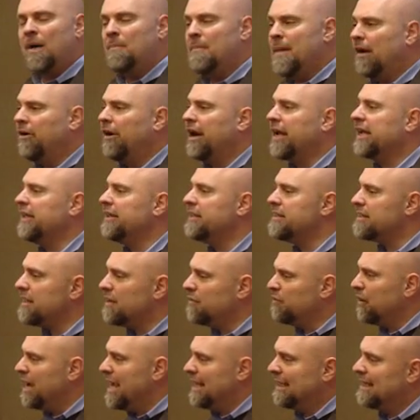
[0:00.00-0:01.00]
American
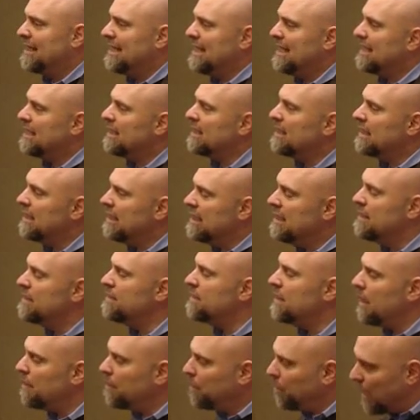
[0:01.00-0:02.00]
sovereignty
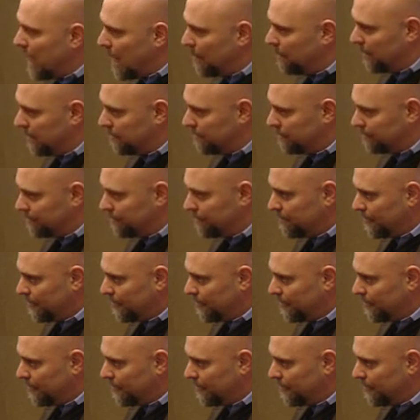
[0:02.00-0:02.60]
is a problem.